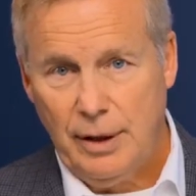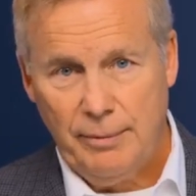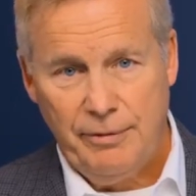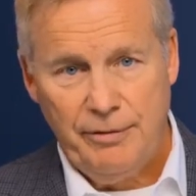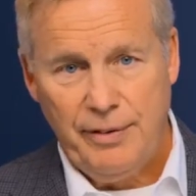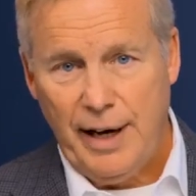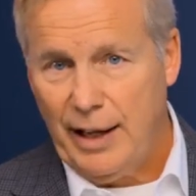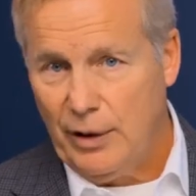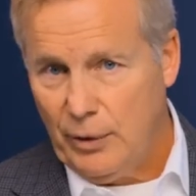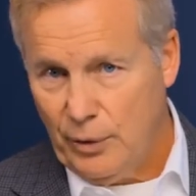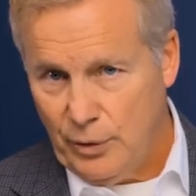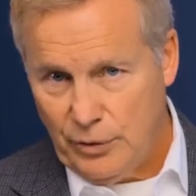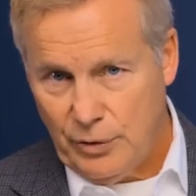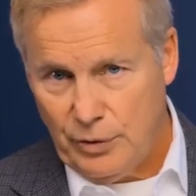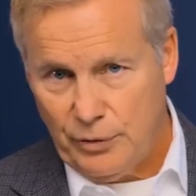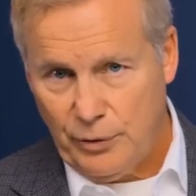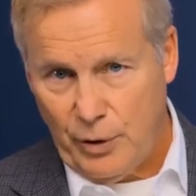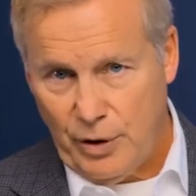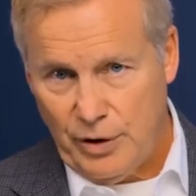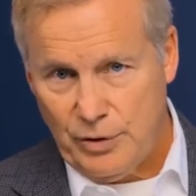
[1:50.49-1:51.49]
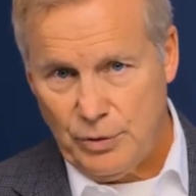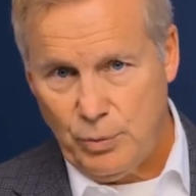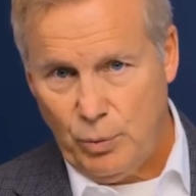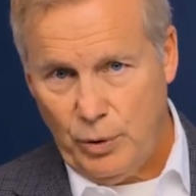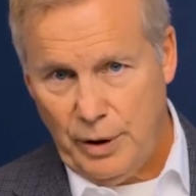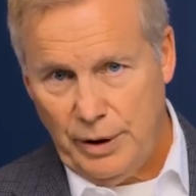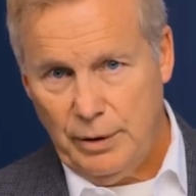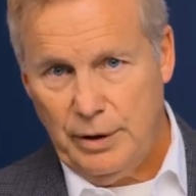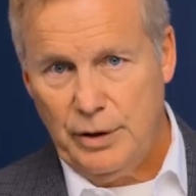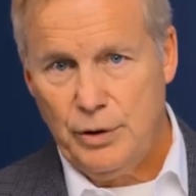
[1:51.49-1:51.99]
follows as far as
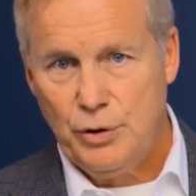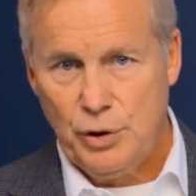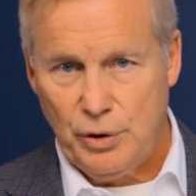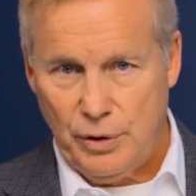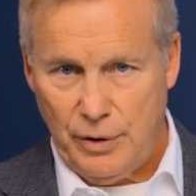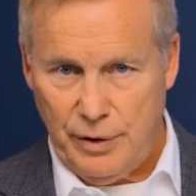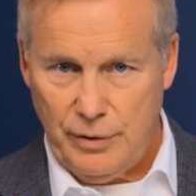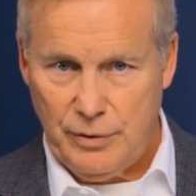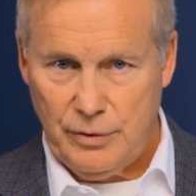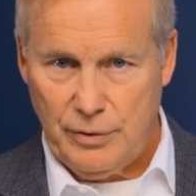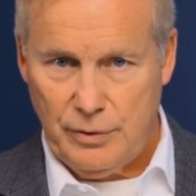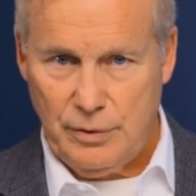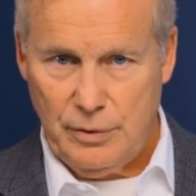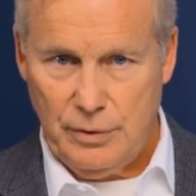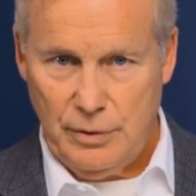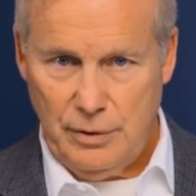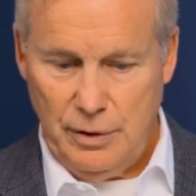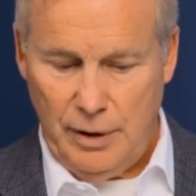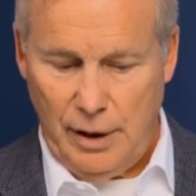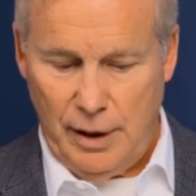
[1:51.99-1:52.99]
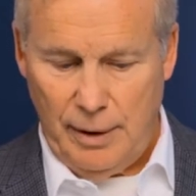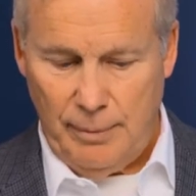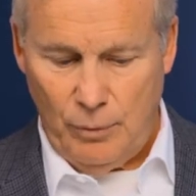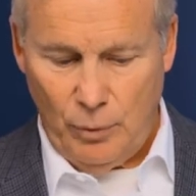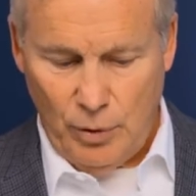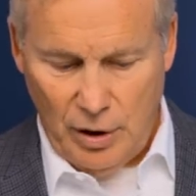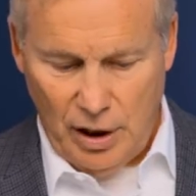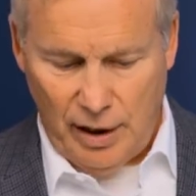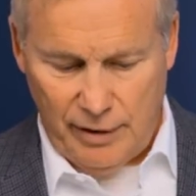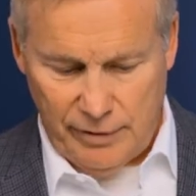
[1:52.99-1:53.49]
what insurance
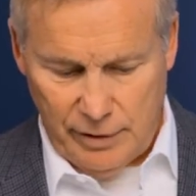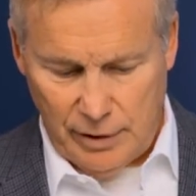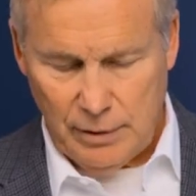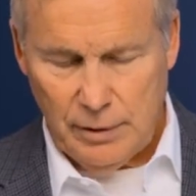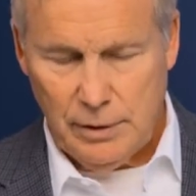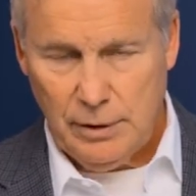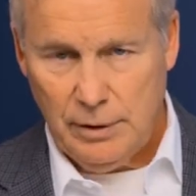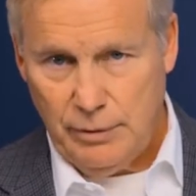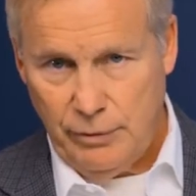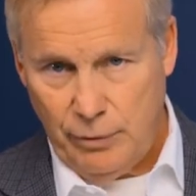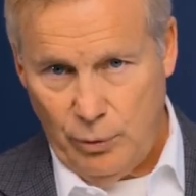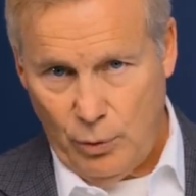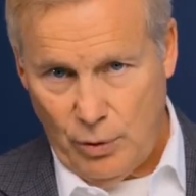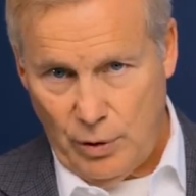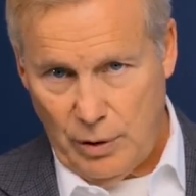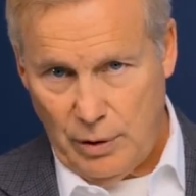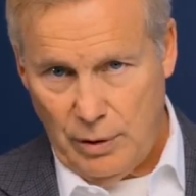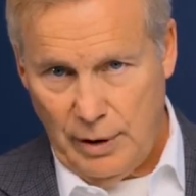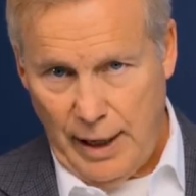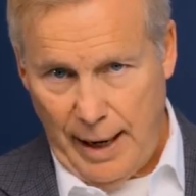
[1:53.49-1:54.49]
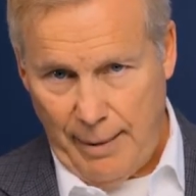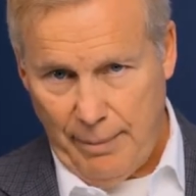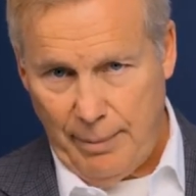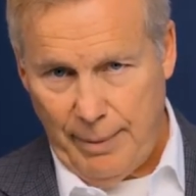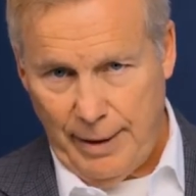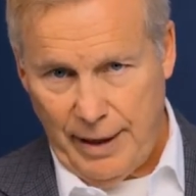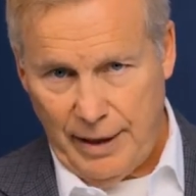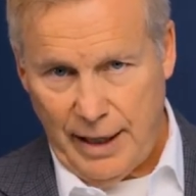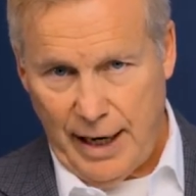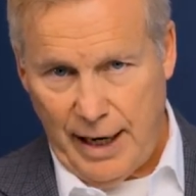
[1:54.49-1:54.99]
will cover for
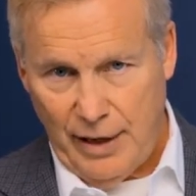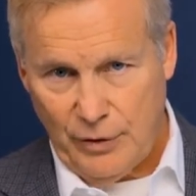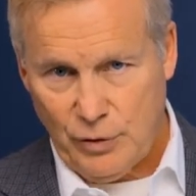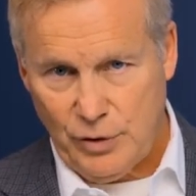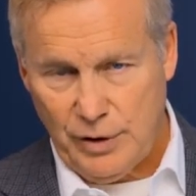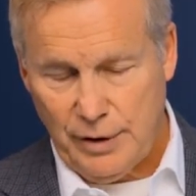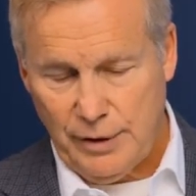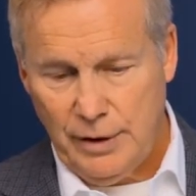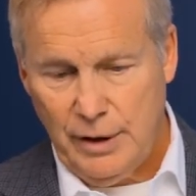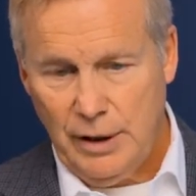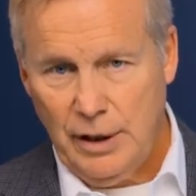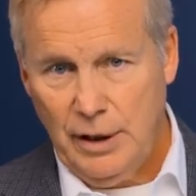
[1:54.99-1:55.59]
hyperbaric oxygen.